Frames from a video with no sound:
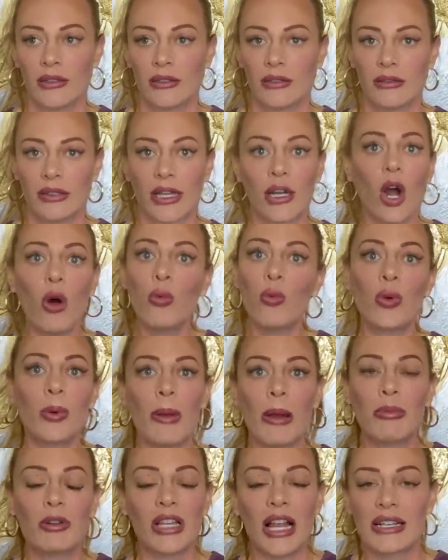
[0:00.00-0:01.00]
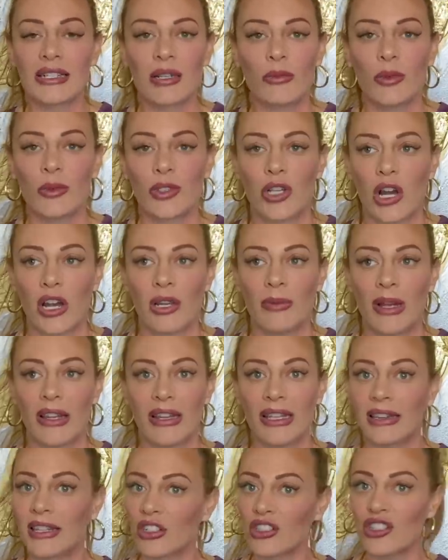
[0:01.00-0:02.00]
Like, oh, remember last time we were talking about,
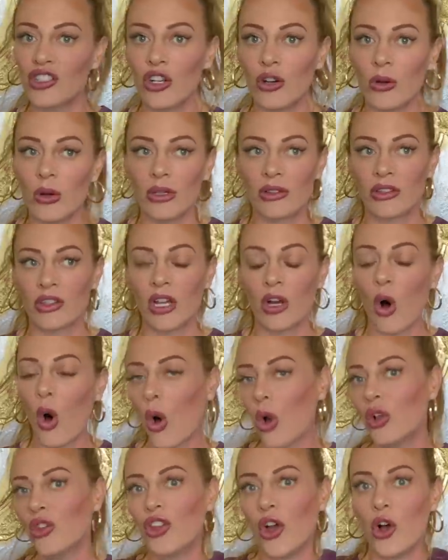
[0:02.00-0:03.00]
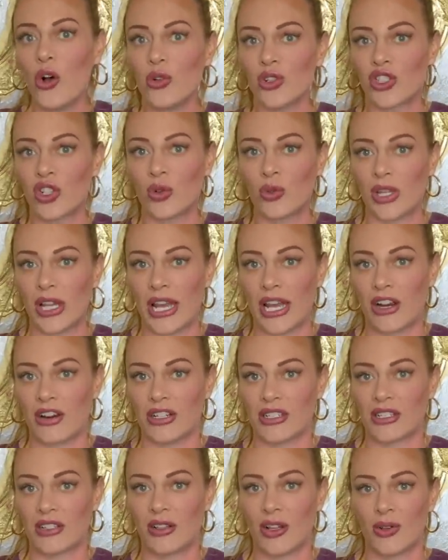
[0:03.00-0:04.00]
like, there's no, the whole ozone layer
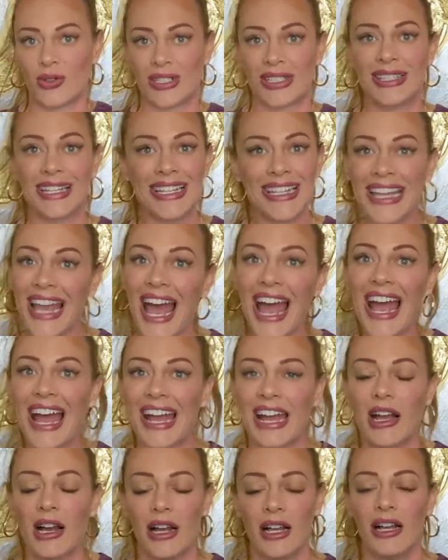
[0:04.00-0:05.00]
is closing. Like, yay.